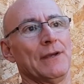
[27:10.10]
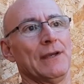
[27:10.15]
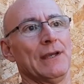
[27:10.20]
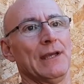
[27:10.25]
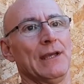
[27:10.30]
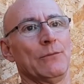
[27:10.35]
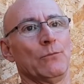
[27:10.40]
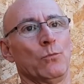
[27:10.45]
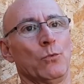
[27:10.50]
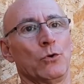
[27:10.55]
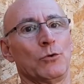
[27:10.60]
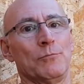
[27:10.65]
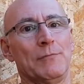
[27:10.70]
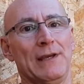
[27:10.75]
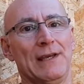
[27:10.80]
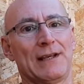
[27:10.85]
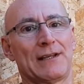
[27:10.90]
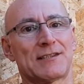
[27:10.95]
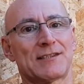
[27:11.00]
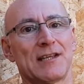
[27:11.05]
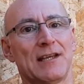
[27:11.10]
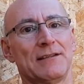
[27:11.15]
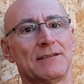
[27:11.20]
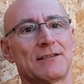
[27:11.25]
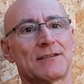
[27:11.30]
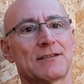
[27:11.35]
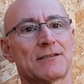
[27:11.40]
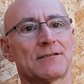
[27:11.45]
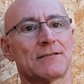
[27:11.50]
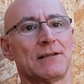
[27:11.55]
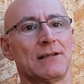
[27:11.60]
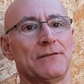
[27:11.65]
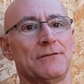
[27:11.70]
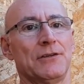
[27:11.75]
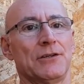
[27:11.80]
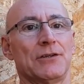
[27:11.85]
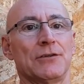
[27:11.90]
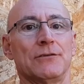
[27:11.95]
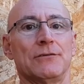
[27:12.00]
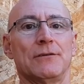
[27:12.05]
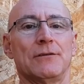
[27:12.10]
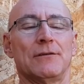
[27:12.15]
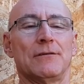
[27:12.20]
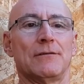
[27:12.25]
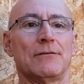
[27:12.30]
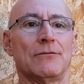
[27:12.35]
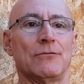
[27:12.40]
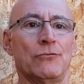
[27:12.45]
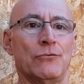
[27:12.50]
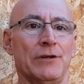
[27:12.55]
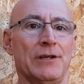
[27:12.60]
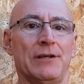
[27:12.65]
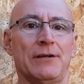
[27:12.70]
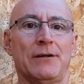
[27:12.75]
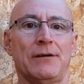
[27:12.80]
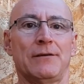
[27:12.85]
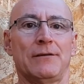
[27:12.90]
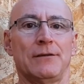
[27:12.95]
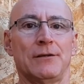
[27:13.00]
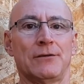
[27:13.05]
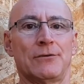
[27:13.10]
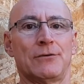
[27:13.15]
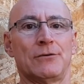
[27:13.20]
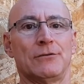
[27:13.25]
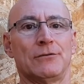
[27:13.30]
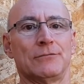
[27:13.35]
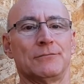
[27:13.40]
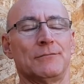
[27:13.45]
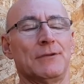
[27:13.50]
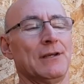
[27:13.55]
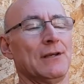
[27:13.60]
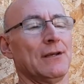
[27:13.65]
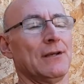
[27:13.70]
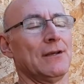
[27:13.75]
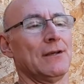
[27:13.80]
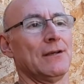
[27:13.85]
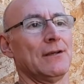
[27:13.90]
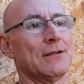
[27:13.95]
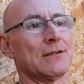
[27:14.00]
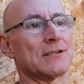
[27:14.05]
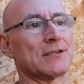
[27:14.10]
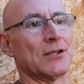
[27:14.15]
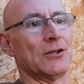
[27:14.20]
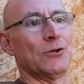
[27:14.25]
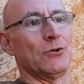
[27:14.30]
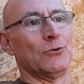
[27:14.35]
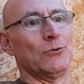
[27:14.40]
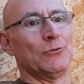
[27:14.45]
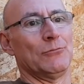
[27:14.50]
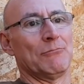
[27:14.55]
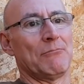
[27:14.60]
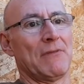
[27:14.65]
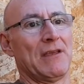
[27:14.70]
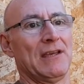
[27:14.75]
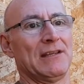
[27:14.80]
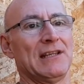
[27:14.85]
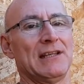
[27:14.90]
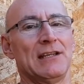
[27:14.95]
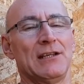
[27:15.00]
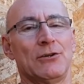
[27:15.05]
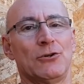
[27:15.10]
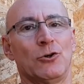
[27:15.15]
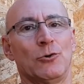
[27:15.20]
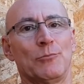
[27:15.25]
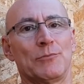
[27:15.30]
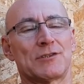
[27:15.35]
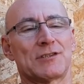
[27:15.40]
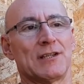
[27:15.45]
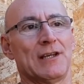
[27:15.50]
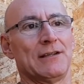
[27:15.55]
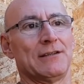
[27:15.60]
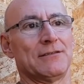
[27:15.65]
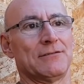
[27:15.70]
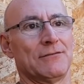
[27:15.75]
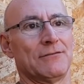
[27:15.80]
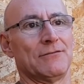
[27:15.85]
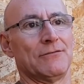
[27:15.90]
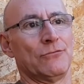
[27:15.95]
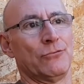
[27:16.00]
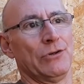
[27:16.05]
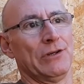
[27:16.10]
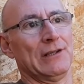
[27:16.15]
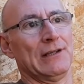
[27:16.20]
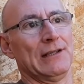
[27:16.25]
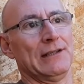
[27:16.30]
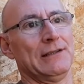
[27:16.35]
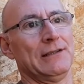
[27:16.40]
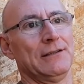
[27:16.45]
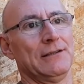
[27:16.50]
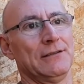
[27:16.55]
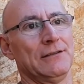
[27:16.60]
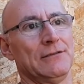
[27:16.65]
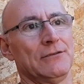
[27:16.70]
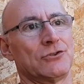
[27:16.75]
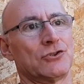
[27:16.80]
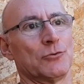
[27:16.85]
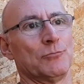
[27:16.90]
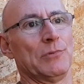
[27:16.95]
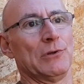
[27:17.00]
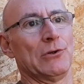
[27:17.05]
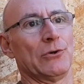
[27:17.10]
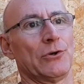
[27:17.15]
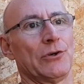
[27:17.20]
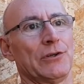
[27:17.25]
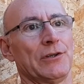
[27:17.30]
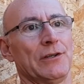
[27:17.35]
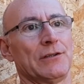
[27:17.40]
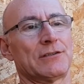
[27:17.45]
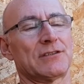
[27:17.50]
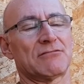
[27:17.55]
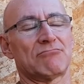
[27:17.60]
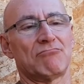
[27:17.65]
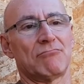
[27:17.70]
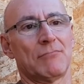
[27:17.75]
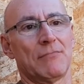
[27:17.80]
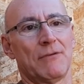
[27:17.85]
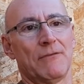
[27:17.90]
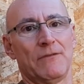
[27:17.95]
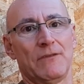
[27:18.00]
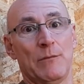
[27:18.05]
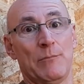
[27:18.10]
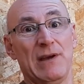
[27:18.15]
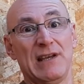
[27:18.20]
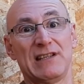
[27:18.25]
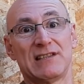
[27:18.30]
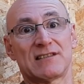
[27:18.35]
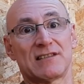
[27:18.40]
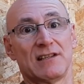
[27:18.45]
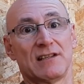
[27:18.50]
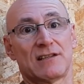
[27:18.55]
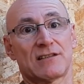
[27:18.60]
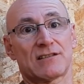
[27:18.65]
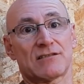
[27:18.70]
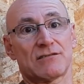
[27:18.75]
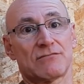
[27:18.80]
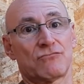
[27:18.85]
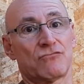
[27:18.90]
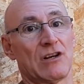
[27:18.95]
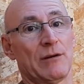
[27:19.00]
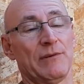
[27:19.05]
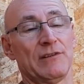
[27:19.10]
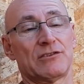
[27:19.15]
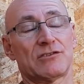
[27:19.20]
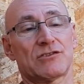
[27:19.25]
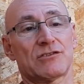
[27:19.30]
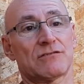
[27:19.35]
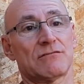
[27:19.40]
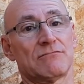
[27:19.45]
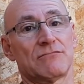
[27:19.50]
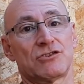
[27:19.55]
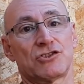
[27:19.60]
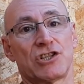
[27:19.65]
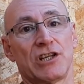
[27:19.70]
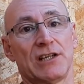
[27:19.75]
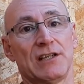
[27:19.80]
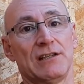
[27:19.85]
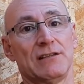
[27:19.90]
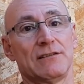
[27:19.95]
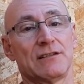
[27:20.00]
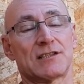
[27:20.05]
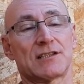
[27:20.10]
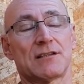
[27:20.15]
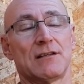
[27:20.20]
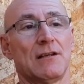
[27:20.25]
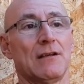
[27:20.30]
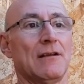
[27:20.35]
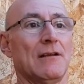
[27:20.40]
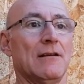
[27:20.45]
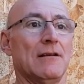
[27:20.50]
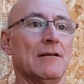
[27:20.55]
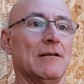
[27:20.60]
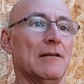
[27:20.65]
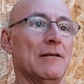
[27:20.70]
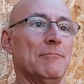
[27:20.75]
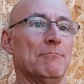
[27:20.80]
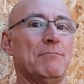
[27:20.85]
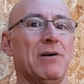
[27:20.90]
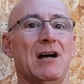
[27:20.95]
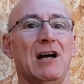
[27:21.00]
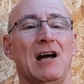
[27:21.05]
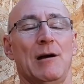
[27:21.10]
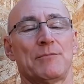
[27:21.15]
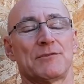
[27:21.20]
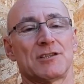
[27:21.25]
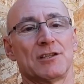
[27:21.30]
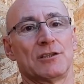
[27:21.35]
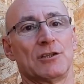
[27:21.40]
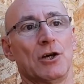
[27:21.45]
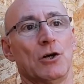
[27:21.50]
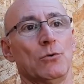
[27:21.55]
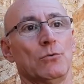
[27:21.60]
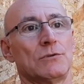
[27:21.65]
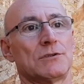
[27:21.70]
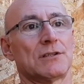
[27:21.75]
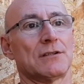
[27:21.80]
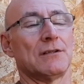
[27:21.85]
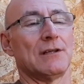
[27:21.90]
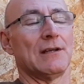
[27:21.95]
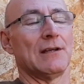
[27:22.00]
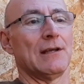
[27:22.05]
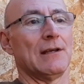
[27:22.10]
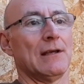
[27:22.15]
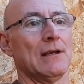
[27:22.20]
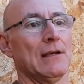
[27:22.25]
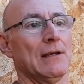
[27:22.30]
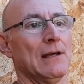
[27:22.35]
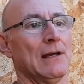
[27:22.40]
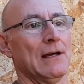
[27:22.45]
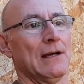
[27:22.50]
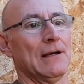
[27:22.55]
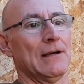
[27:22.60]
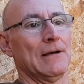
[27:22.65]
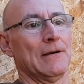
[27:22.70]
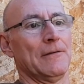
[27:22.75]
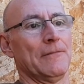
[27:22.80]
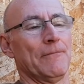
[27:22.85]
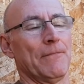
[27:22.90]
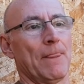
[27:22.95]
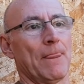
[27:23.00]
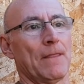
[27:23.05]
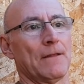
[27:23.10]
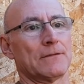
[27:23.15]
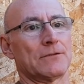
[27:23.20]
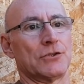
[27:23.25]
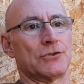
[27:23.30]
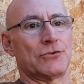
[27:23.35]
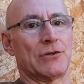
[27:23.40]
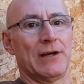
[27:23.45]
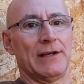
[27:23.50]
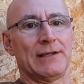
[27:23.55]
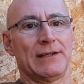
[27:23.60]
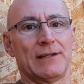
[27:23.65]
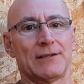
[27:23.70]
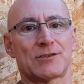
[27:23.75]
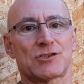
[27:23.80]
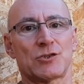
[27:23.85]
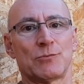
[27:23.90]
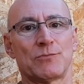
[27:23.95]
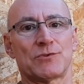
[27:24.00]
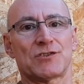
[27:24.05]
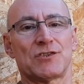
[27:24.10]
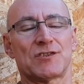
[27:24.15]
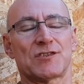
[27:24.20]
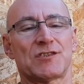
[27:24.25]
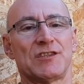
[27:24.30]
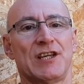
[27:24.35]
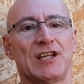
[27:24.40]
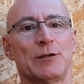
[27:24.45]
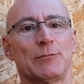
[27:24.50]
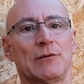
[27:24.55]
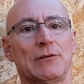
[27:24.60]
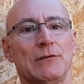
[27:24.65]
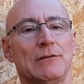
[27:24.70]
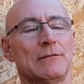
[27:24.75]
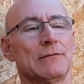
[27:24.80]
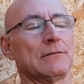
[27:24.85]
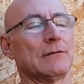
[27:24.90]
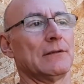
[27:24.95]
it would make sense if you can rear your own. So in any homestead, really, you should be looking at the basics: rabbits, chickens, perhaps a goat, to try and get some sustainable,